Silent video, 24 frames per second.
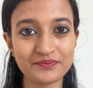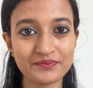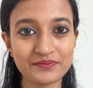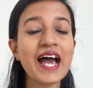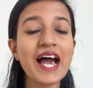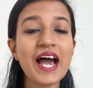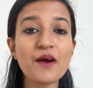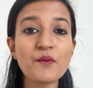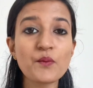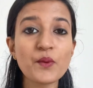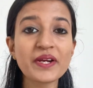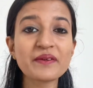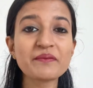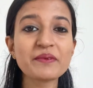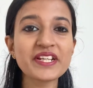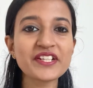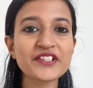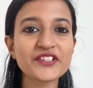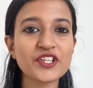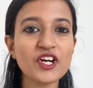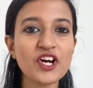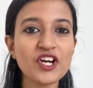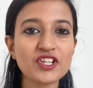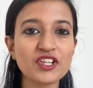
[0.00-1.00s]
And when we
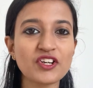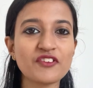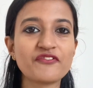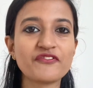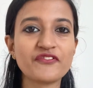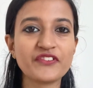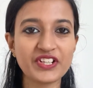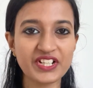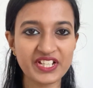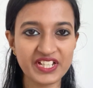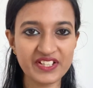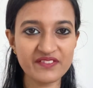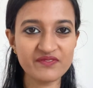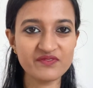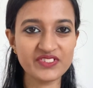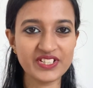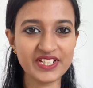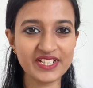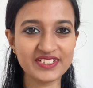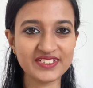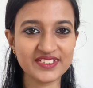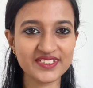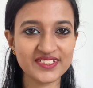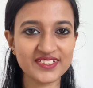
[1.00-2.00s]
talk of
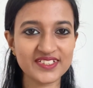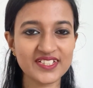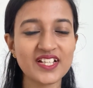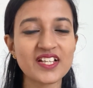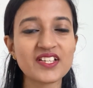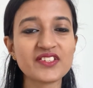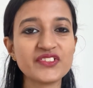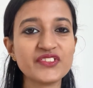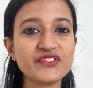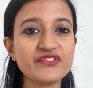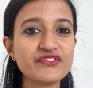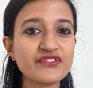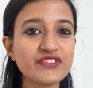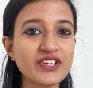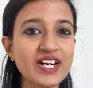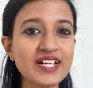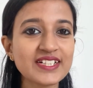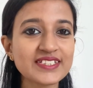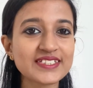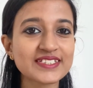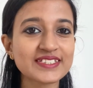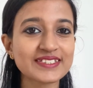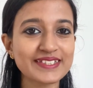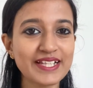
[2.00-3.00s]
forgiveness, the
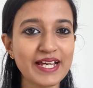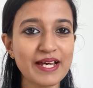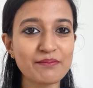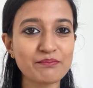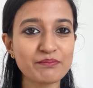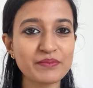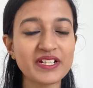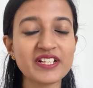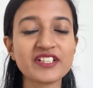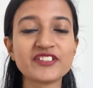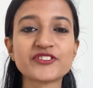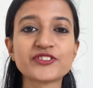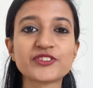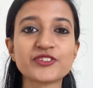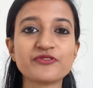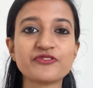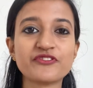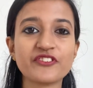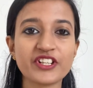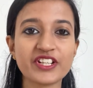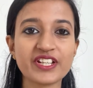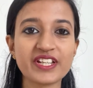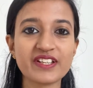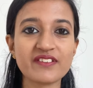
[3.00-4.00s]
first step is to
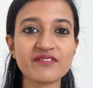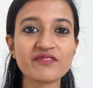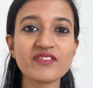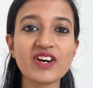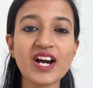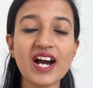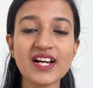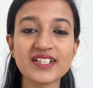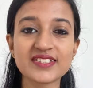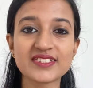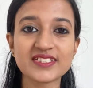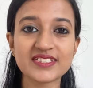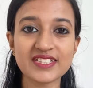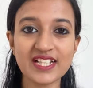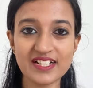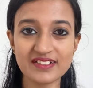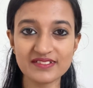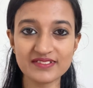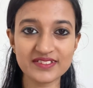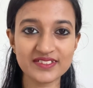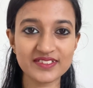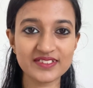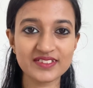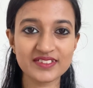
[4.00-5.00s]
forgive
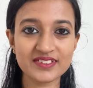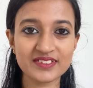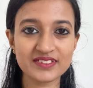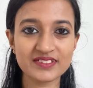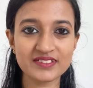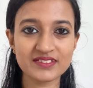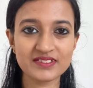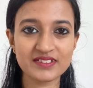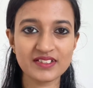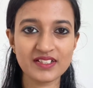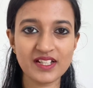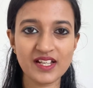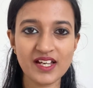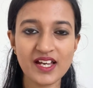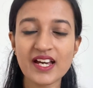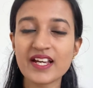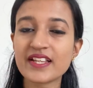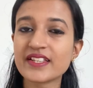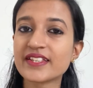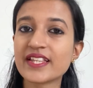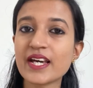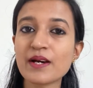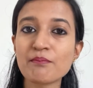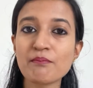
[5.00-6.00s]
ourselves.
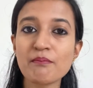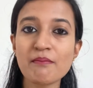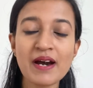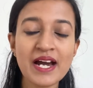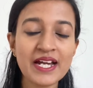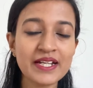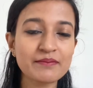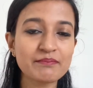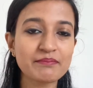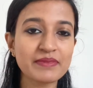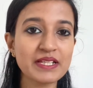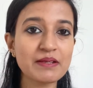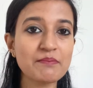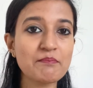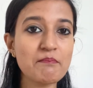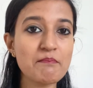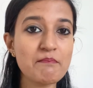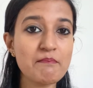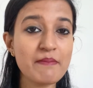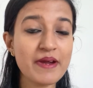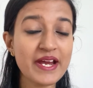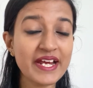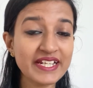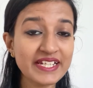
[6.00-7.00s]
There might be
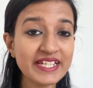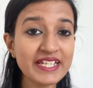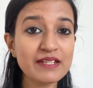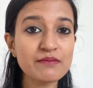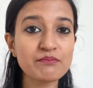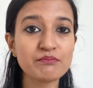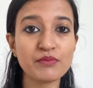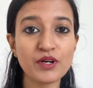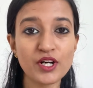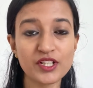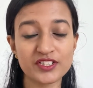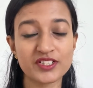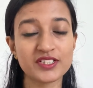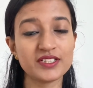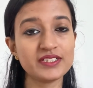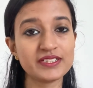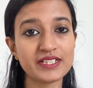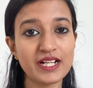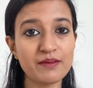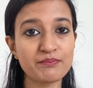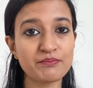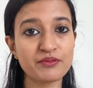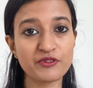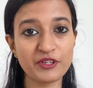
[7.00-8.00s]
many bottled
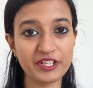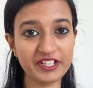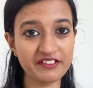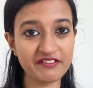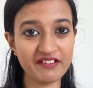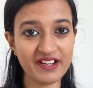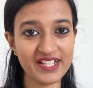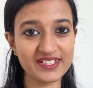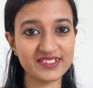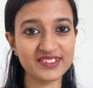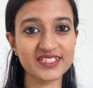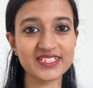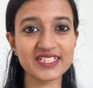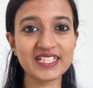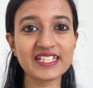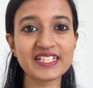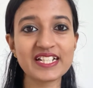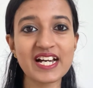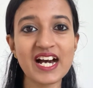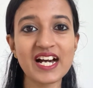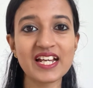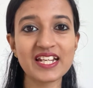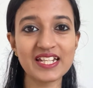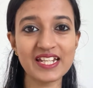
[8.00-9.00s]
up regrets in
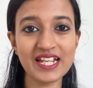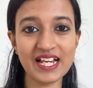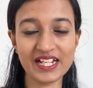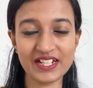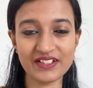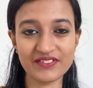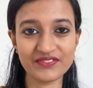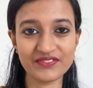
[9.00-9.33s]
our life.